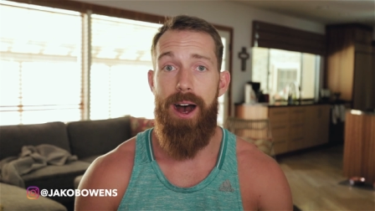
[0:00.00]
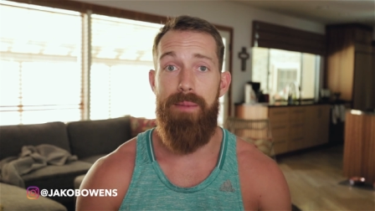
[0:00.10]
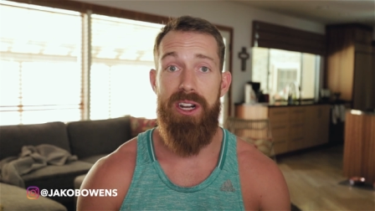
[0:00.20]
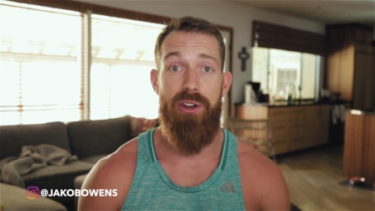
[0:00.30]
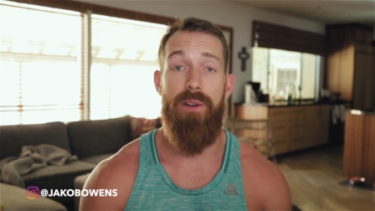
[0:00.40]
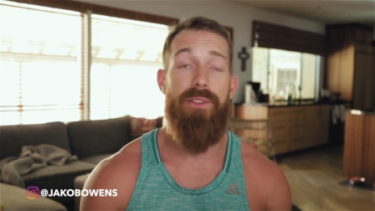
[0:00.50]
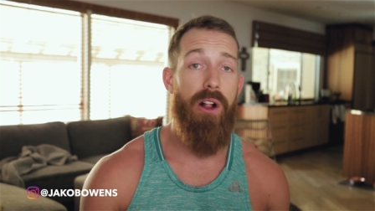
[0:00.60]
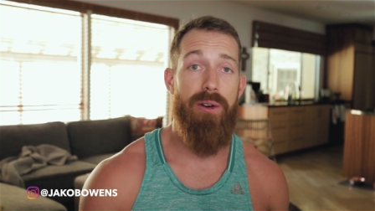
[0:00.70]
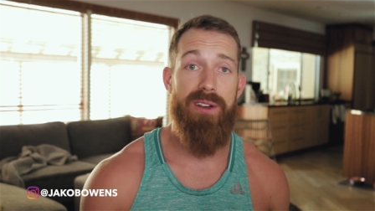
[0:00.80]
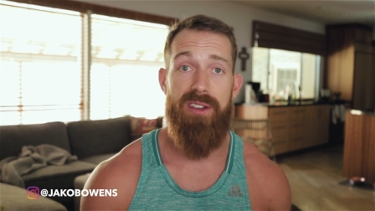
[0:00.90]
Uh, make sure to
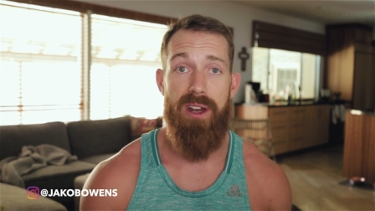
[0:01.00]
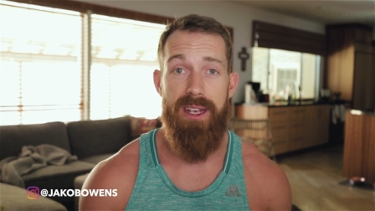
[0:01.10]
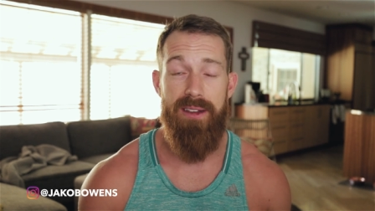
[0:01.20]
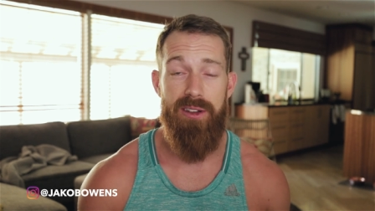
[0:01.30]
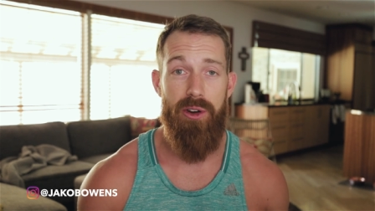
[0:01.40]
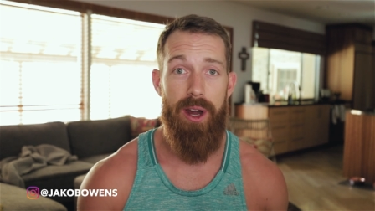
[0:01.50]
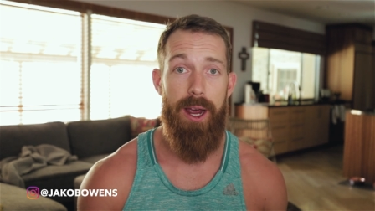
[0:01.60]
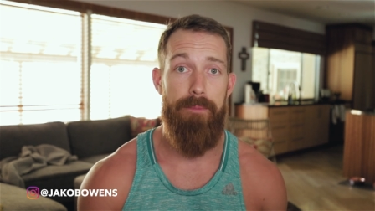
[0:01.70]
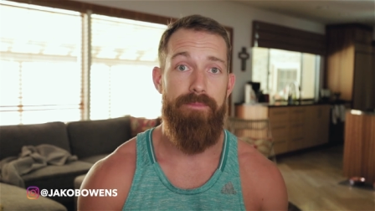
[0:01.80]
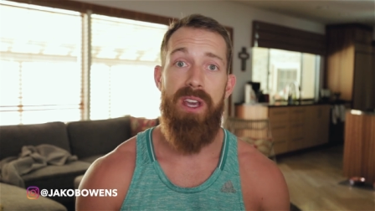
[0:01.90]
follow us on
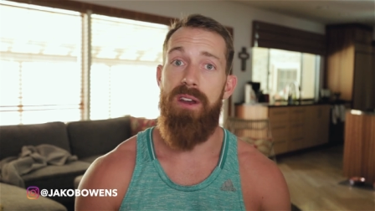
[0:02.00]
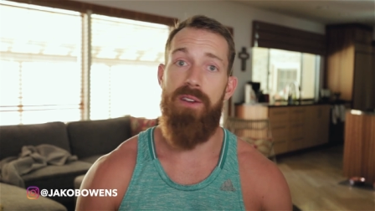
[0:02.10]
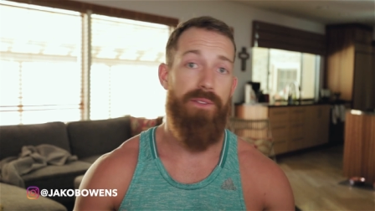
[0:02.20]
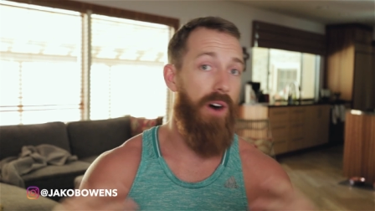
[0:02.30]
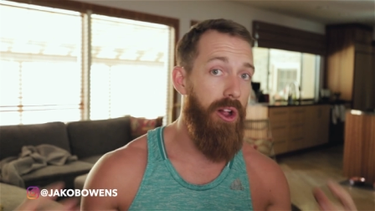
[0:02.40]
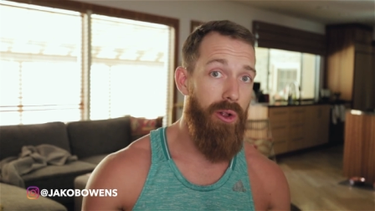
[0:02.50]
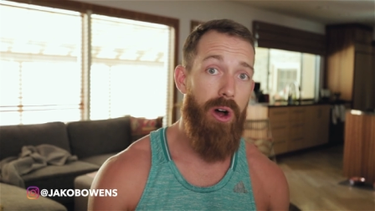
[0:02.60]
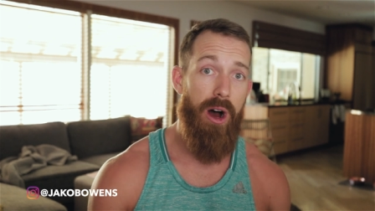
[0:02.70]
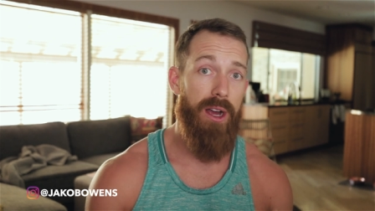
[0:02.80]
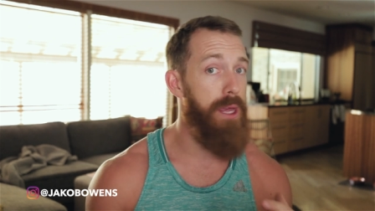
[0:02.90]
Instagram to follow
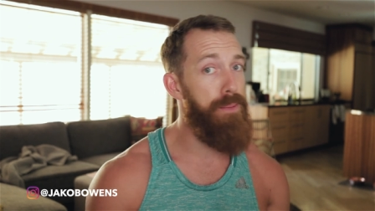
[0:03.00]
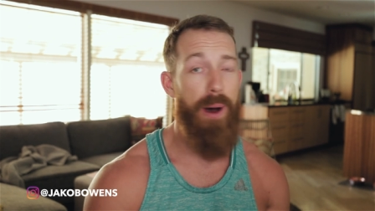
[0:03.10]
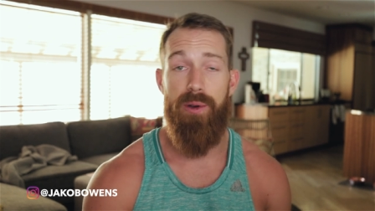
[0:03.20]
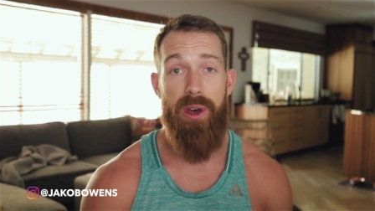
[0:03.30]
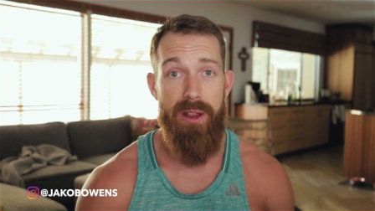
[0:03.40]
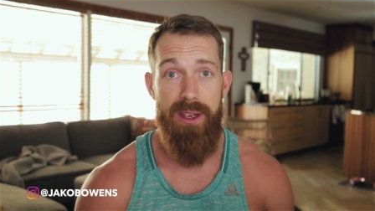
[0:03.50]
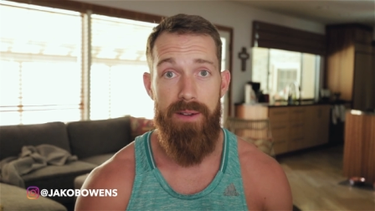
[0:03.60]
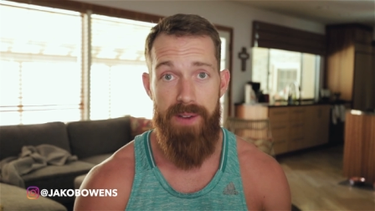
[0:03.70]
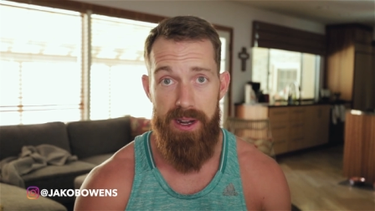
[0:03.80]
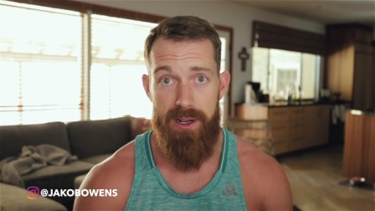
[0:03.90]
along, keep up with all the
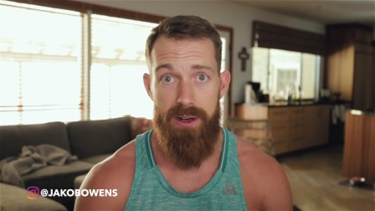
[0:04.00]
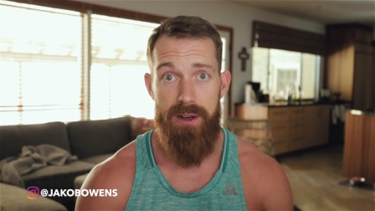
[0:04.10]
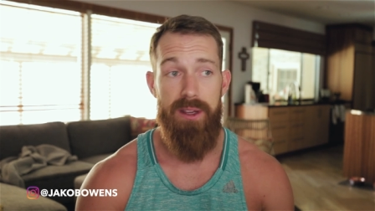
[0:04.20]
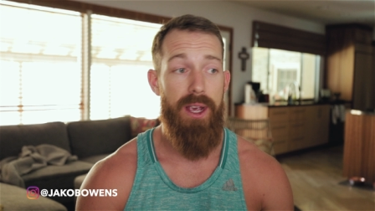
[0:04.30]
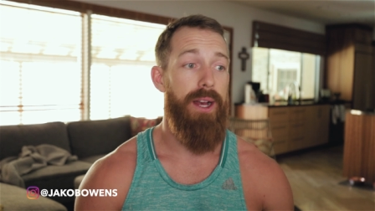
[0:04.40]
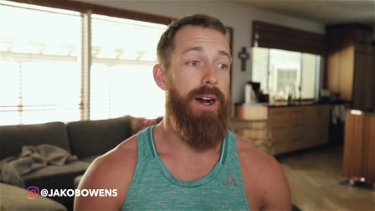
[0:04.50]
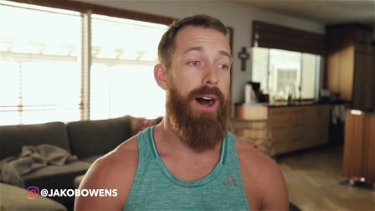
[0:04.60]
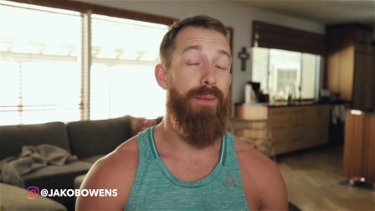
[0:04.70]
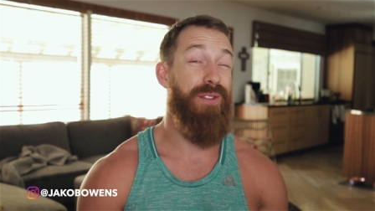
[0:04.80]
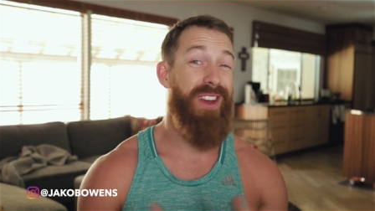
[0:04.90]
adventures,
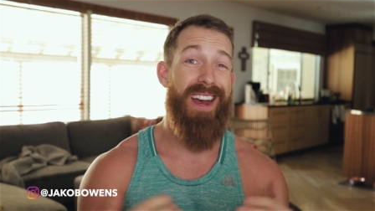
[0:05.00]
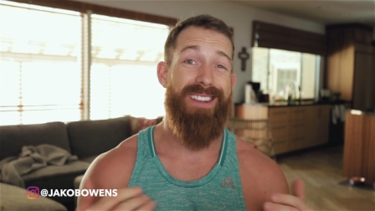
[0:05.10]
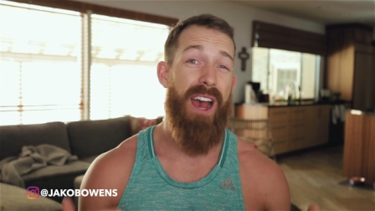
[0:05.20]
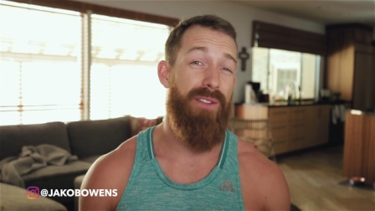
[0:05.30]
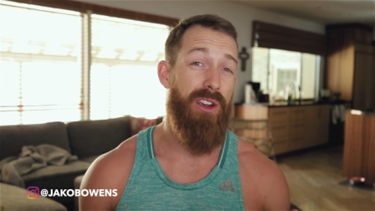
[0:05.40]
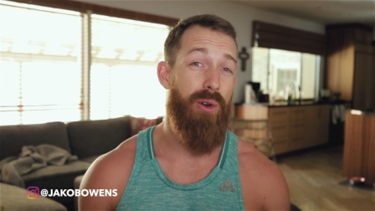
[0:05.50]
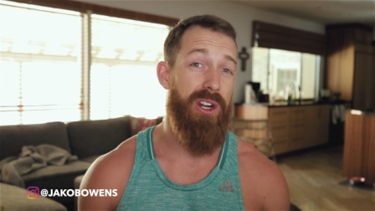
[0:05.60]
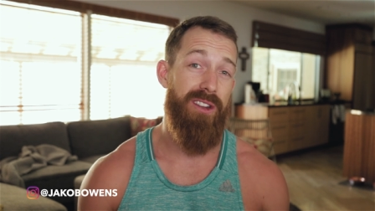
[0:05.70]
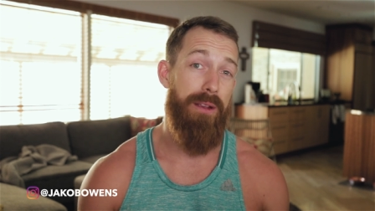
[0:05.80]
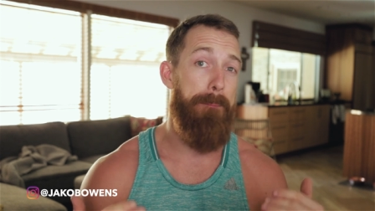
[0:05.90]
um, if you guys have any
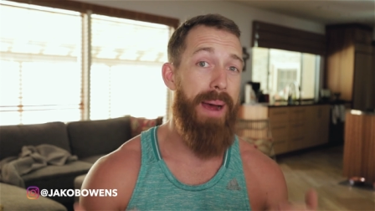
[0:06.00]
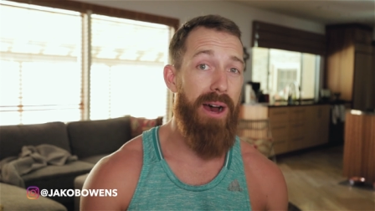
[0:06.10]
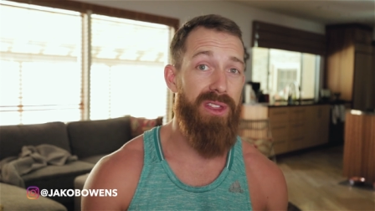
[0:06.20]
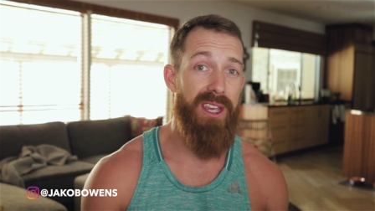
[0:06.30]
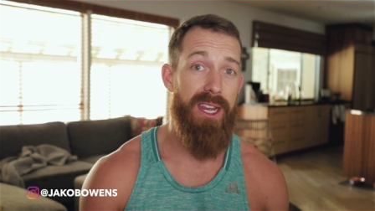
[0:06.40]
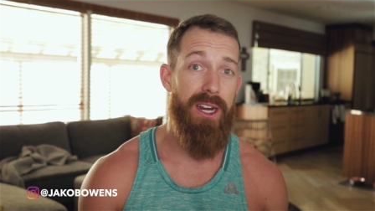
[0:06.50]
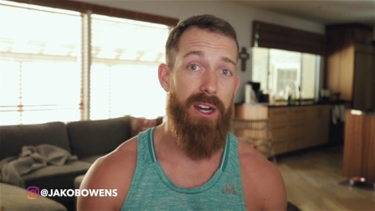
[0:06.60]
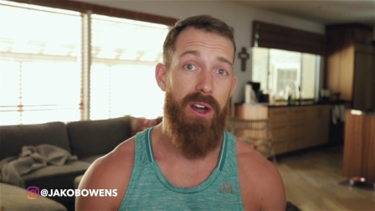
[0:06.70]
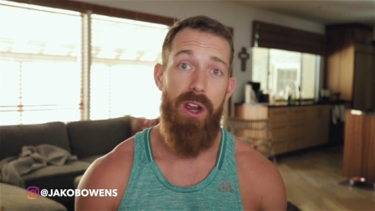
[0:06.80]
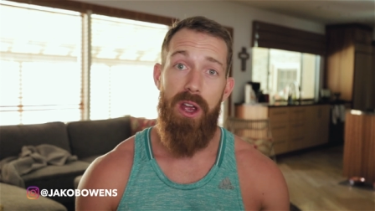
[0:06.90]
questions about the
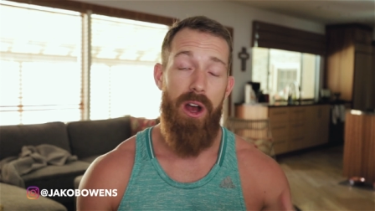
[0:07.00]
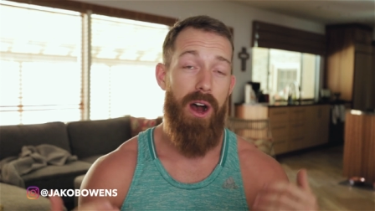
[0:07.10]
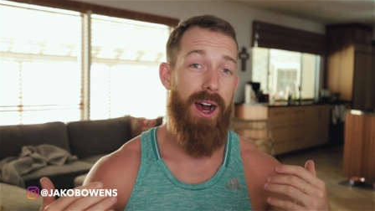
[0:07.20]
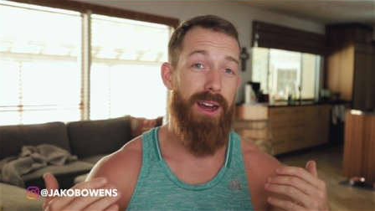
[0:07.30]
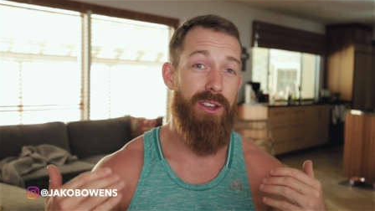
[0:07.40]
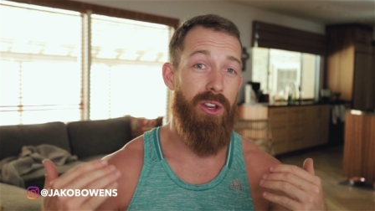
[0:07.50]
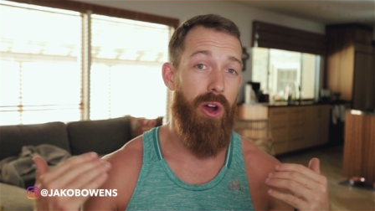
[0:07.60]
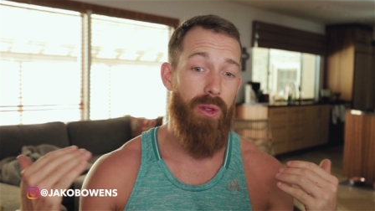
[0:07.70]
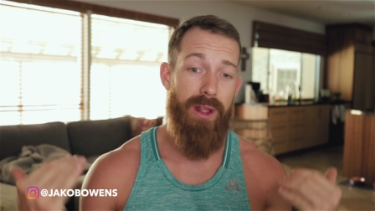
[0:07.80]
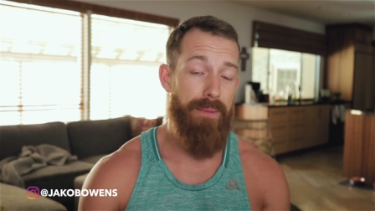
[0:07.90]
gear, uh, you
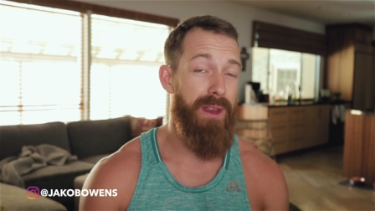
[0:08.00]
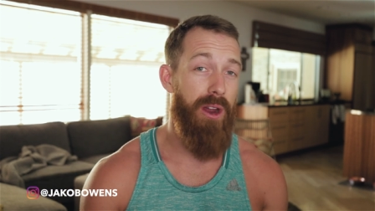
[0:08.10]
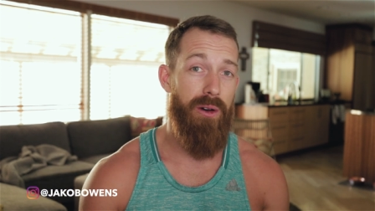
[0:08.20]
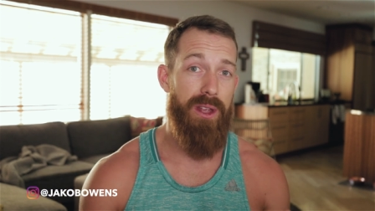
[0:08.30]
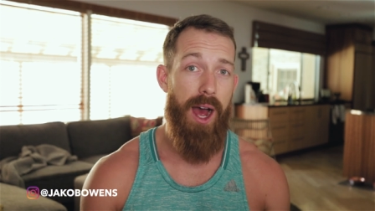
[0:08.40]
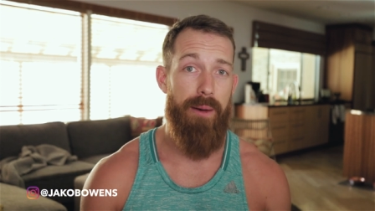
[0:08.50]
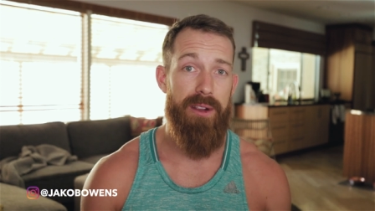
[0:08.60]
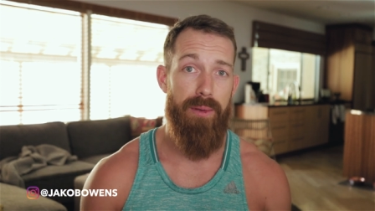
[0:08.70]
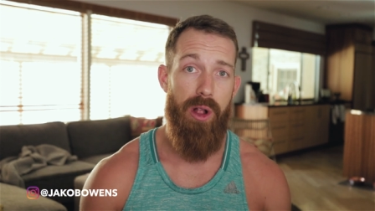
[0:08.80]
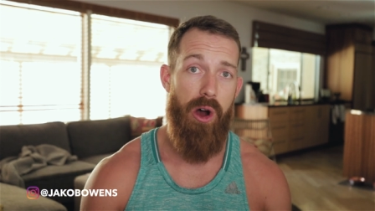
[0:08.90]
know, let me know in the
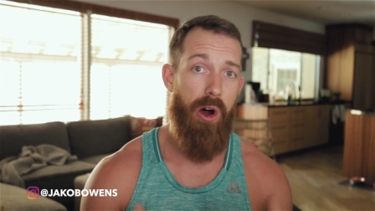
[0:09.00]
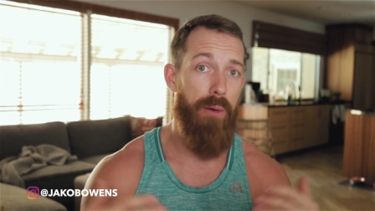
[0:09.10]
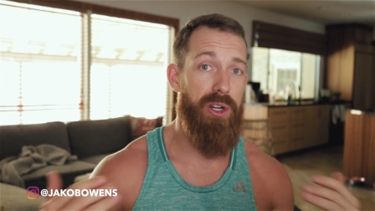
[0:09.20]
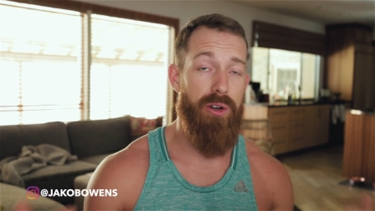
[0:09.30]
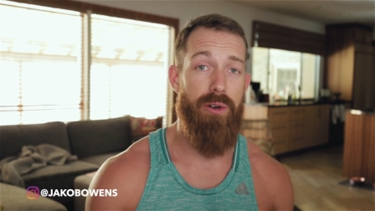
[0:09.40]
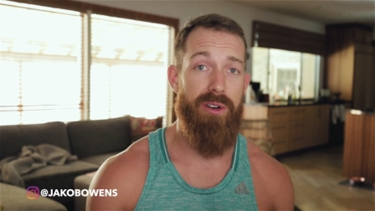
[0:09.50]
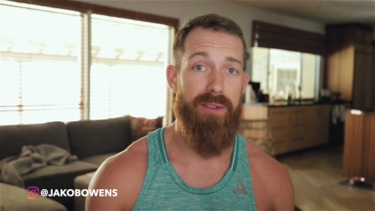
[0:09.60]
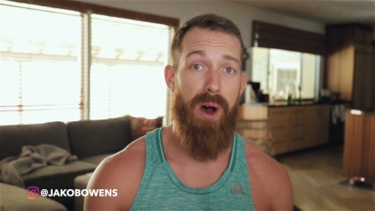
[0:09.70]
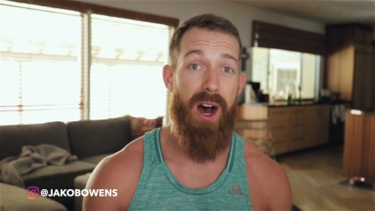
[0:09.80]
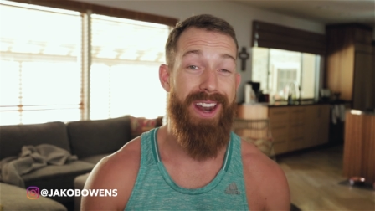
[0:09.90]
comments below. I'll be sure to
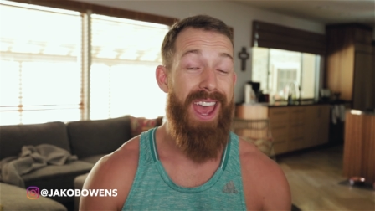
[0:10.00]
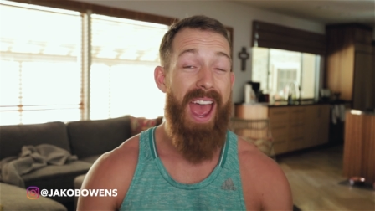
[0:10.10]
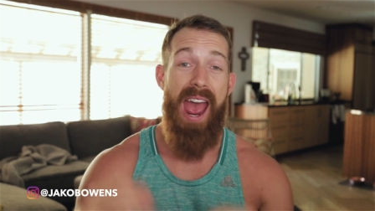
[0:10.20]
respond.